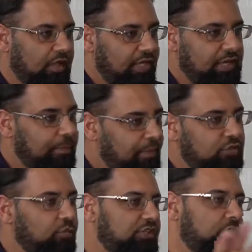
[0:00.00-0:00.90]
It depends
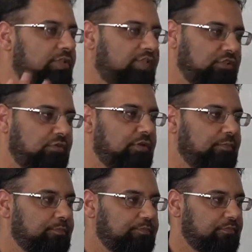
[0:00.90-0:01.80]
on which context you're in.
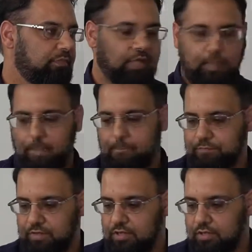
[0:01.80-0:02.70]
Yeah?
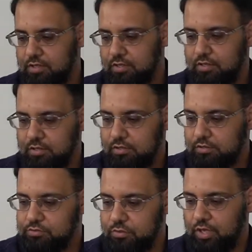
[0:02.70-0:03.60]

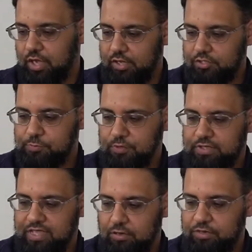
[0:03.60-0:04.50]
So I spoke about
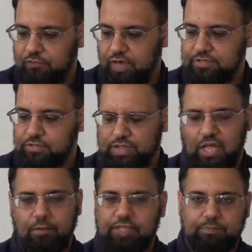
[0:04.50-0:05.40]
dawah defined. So
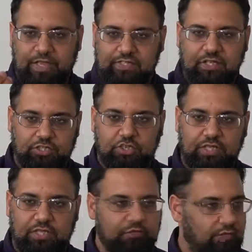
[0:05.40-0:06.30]
dawah is basically
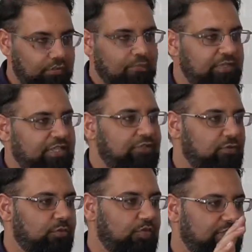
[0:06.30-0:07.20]
literally, let me test
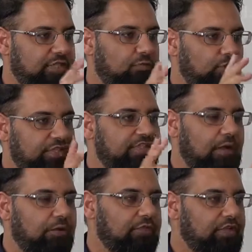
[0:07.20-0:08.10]
you when I said what is
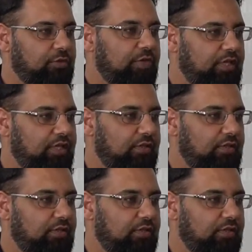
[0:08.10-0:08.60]
dawah really quickly.